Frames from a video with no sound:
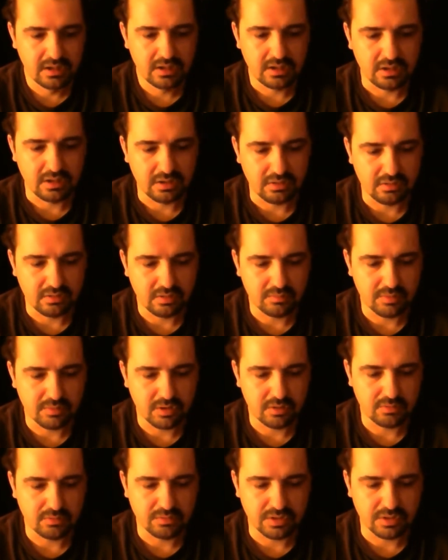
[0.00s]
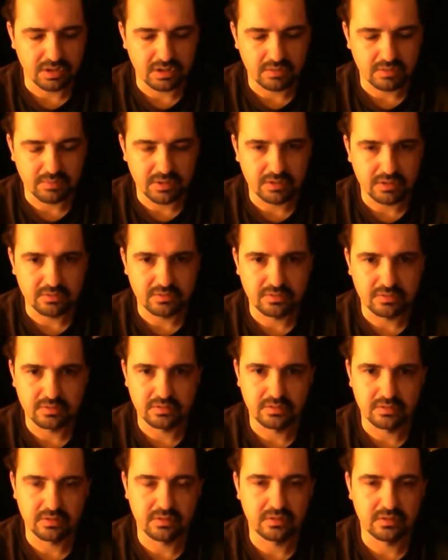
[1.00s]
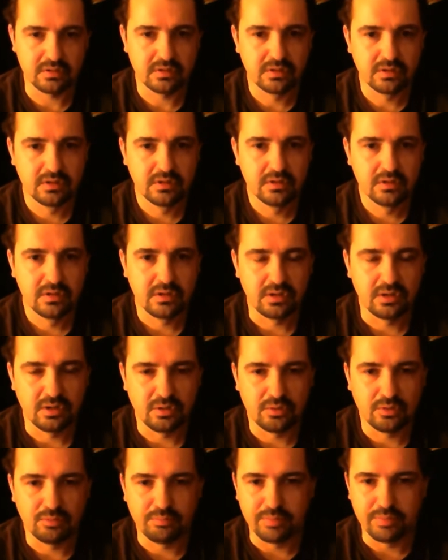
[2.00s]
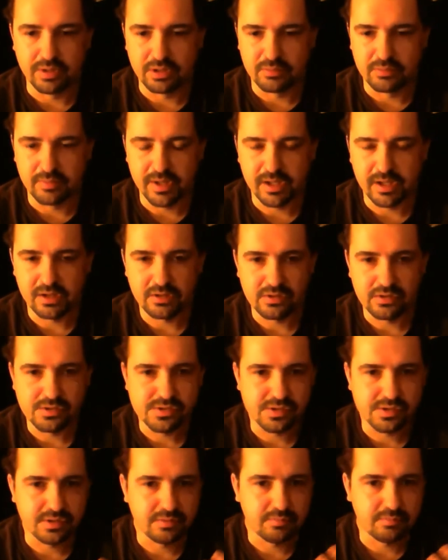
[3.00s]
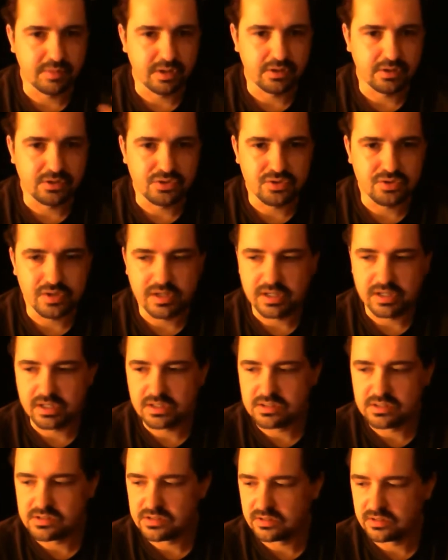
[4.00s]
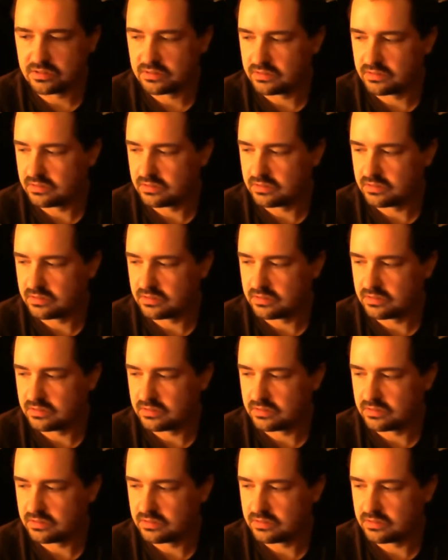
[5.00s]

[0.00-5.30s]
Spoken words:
You know, I'm not only about you know, beer mails and beer trades and